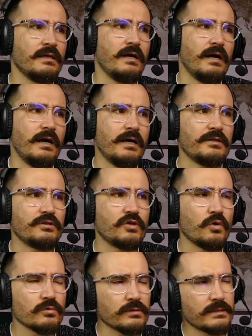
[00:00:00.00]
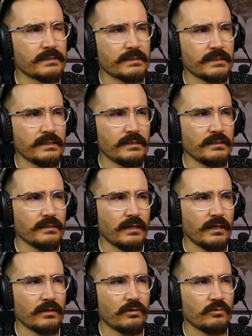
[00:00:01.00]
I don't
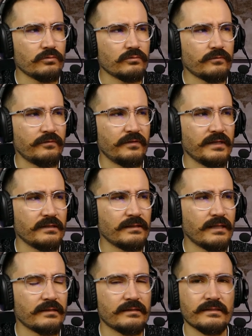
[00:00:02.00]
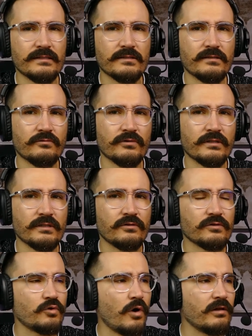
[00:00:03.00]
feel that this is a really
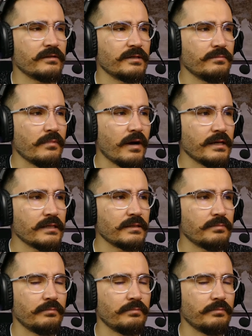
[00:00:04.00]
good quality mic,